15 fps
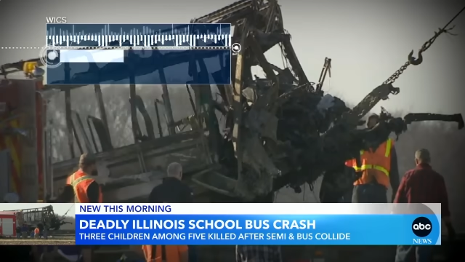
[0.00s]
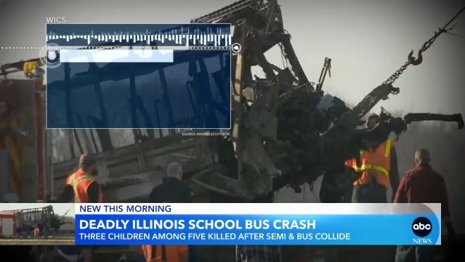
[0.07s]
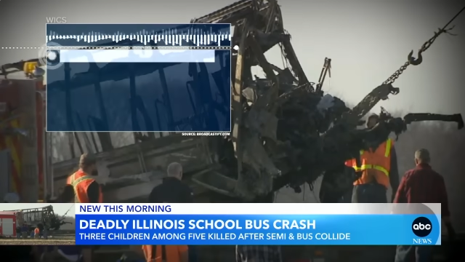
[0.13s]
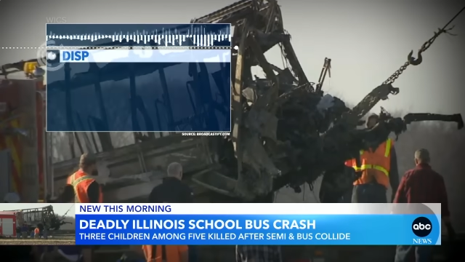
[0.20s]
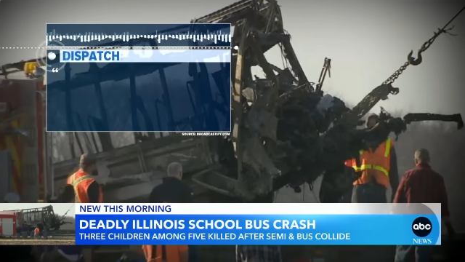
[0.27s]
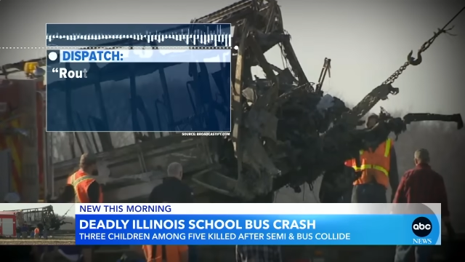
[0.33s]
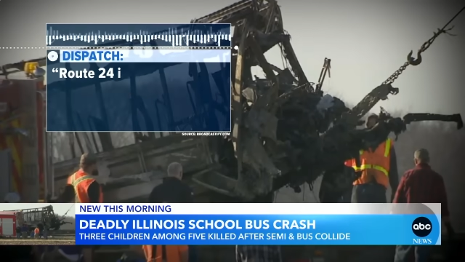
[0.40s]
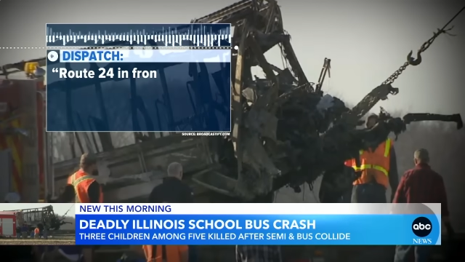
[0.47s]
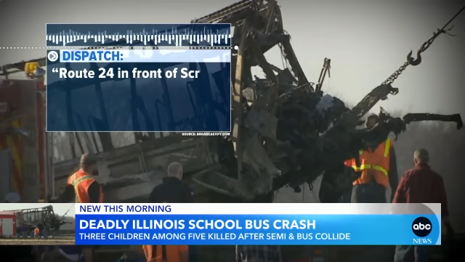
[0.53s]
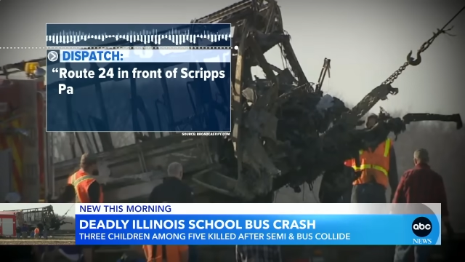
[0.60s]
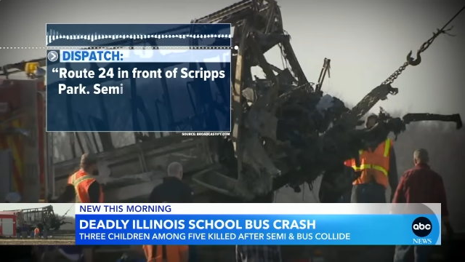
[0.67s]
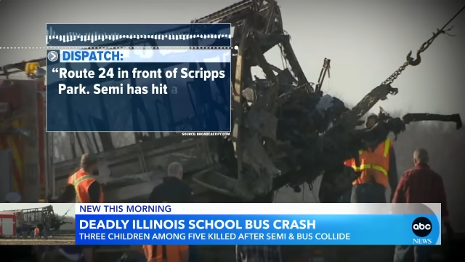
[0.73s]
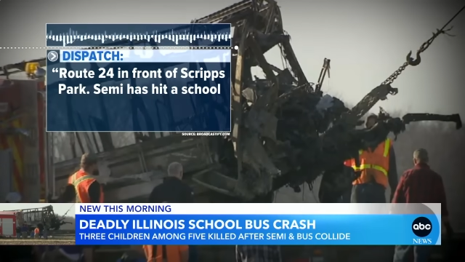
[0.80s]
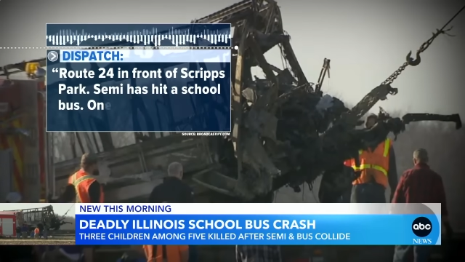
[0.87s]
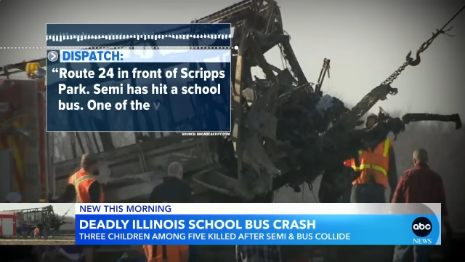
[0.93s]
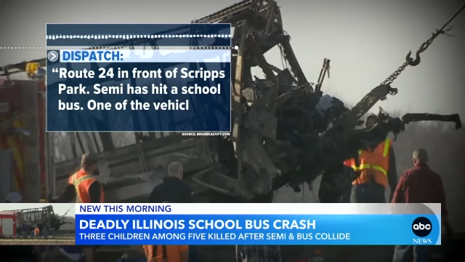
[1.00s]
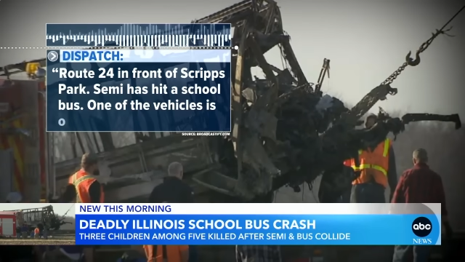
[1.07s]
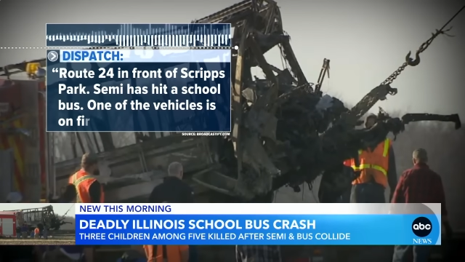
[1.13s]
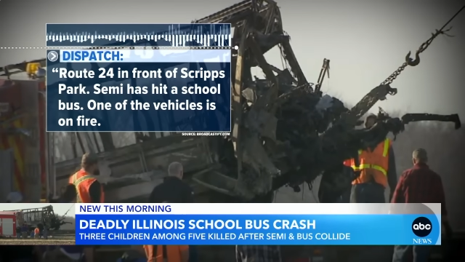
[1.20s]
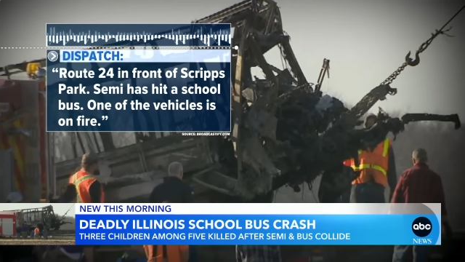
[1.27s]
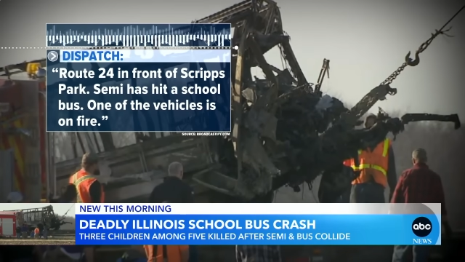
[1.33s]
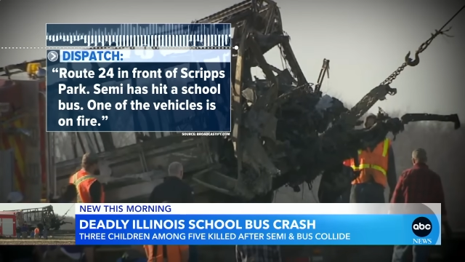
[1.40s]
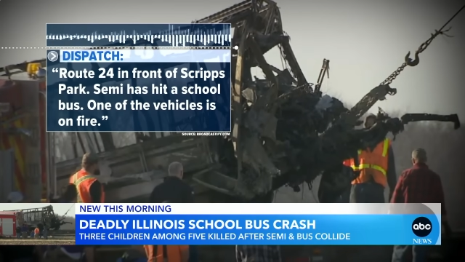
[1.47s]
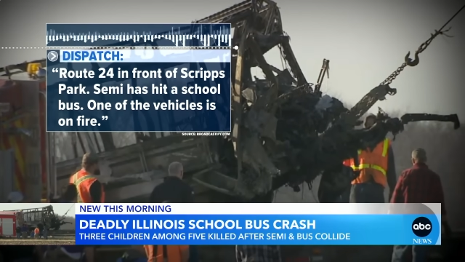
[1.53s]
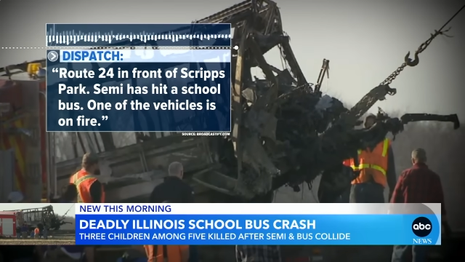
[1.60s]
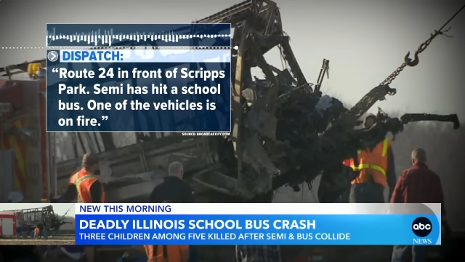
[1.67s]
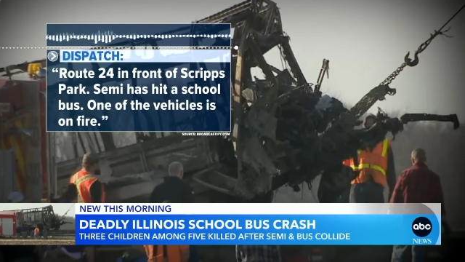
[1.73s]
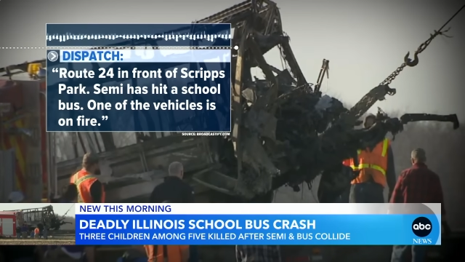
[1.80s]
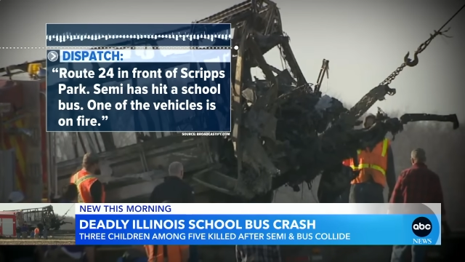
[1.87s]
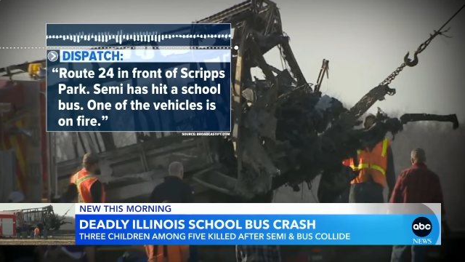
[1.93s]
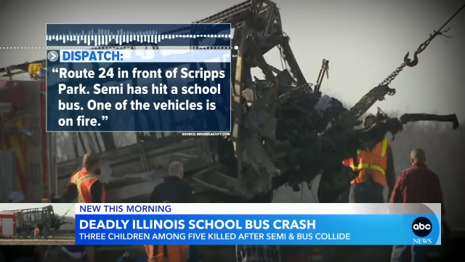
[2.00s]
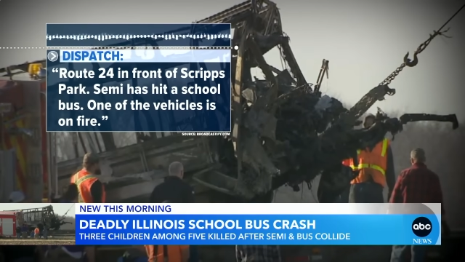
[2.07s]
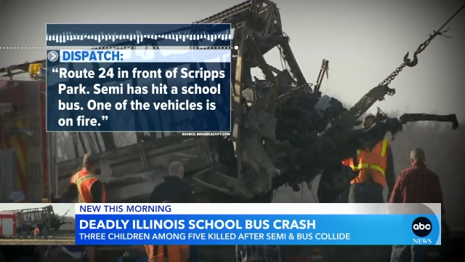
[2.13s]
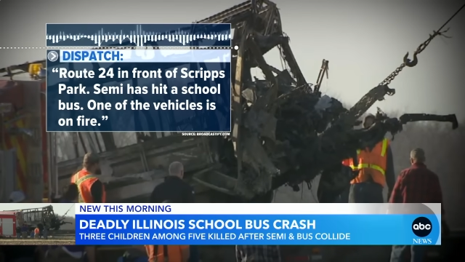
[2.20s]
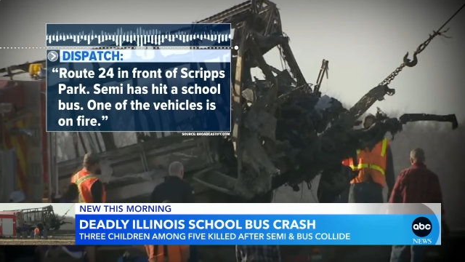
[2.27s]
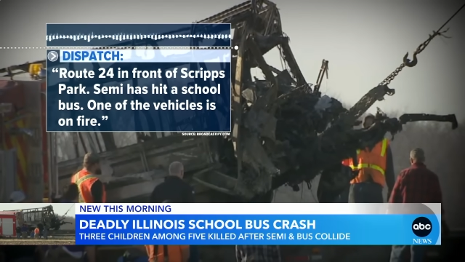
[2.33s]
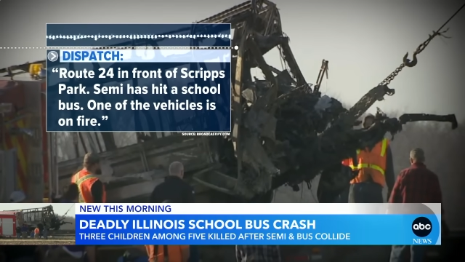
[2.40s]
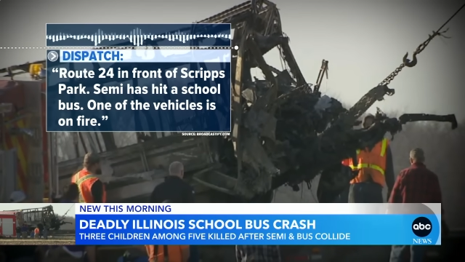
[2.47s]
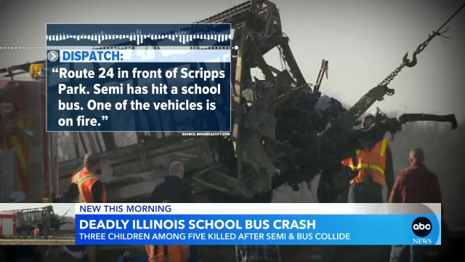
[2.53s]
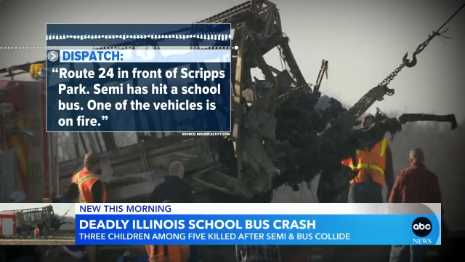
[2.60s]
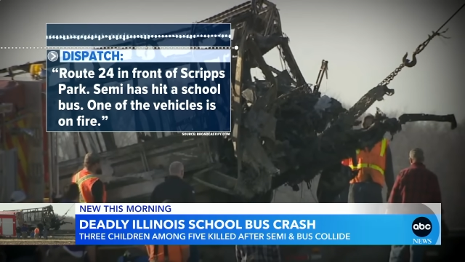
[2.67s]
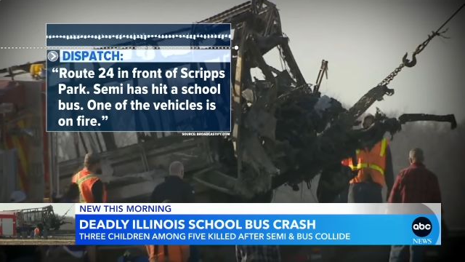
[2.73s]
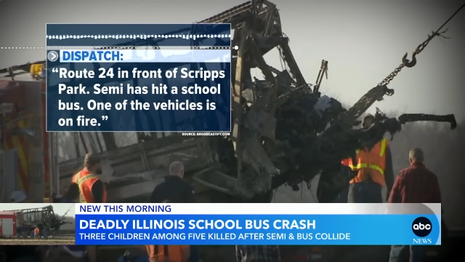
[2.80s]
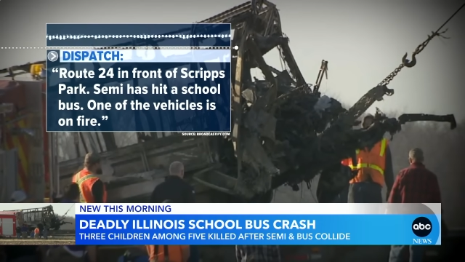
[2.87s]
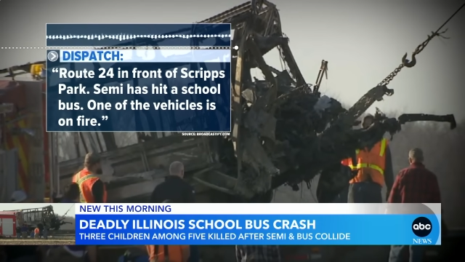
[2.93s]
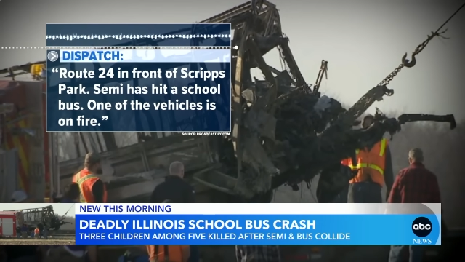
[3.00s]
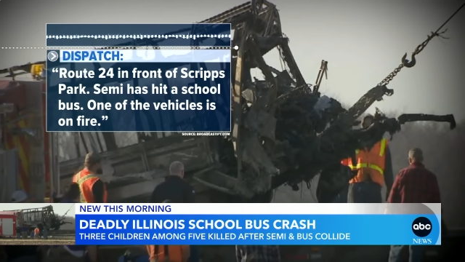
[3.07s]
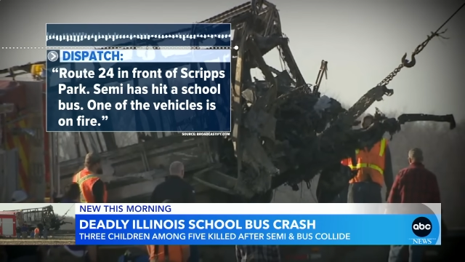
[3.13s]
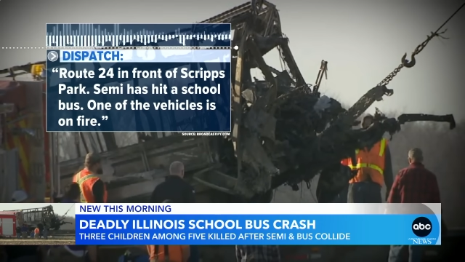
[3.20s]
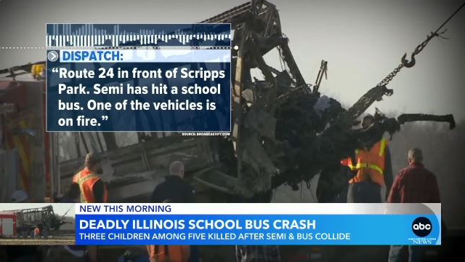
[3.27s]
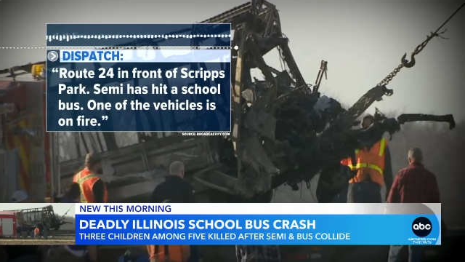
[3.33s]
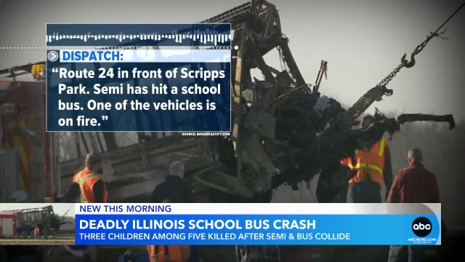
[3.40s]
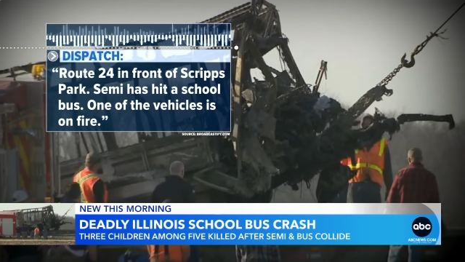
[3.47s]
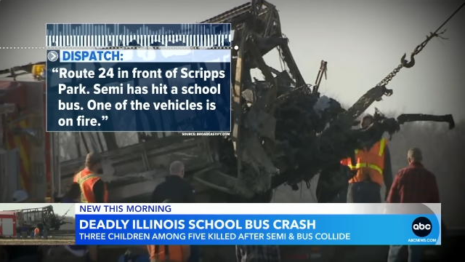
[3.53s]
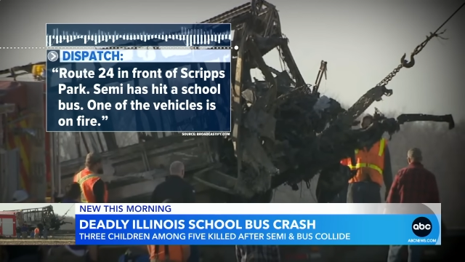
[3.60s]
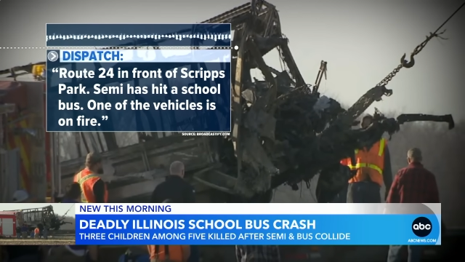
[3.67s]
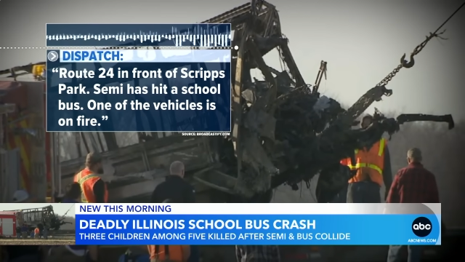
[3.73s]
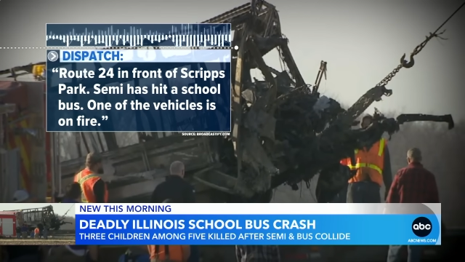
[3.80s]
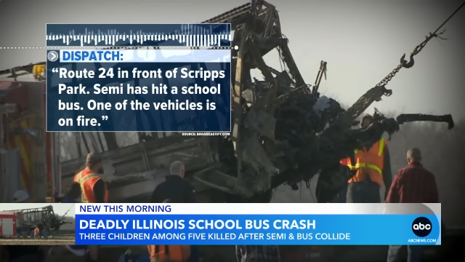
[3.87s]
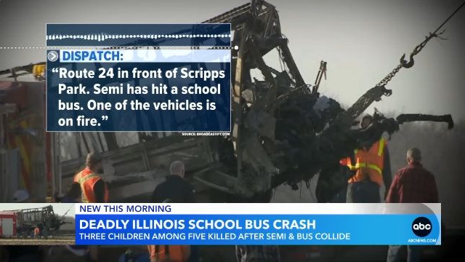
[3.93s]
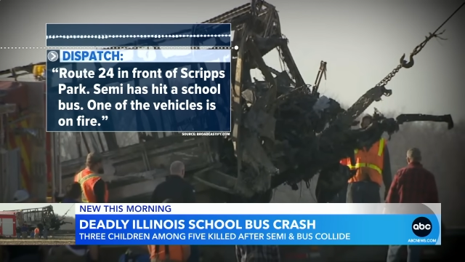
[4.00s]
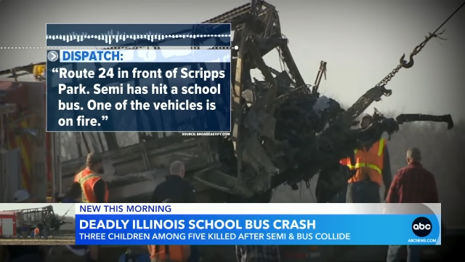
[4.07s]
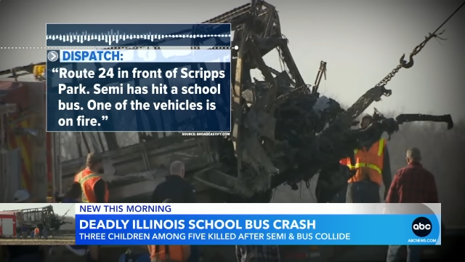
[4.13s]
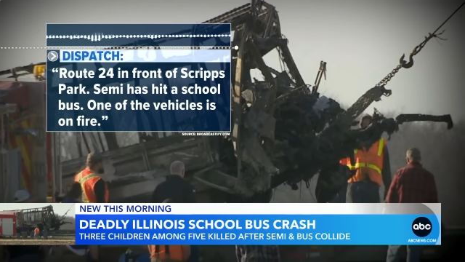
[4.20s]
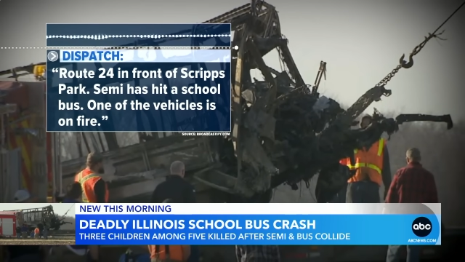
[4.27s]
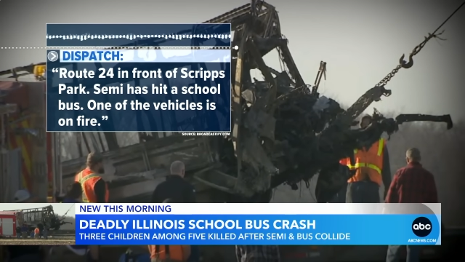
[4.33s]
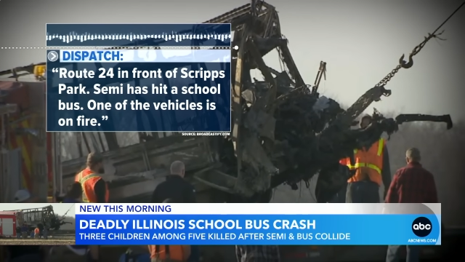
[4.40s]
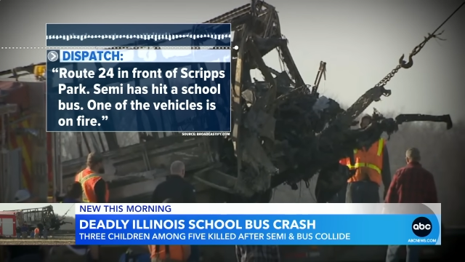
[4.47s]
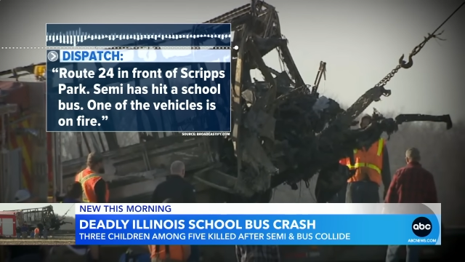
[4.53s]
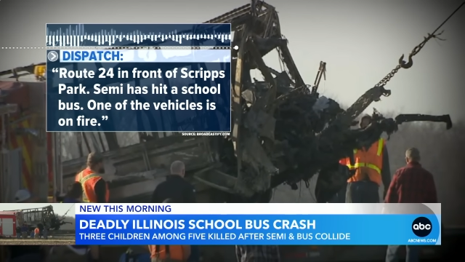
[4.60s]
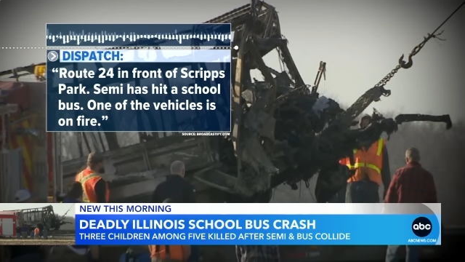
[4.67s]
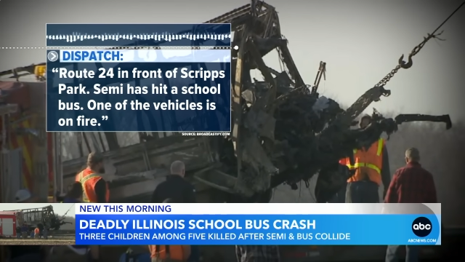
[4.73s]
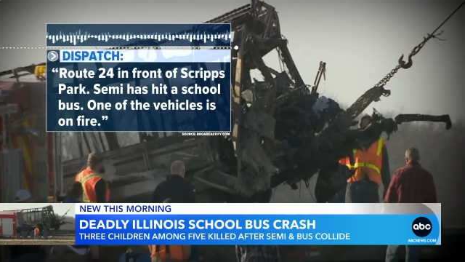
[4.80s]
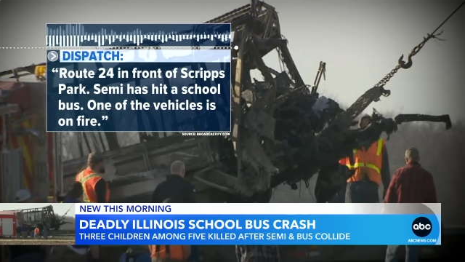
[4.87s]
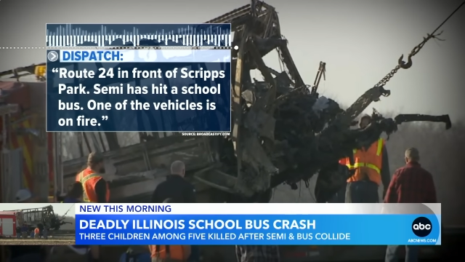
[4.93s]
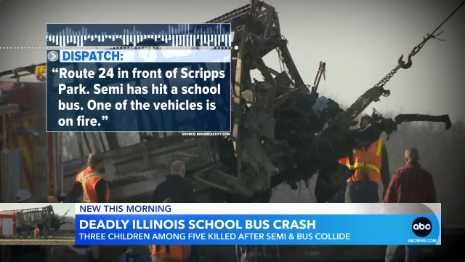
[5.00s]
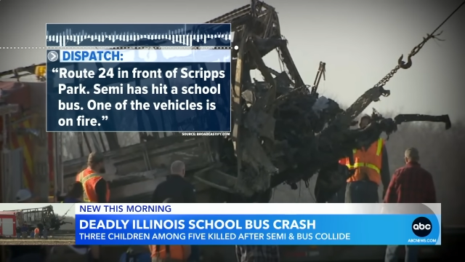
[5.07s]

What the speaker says: No face is visible, so there are no lips to read.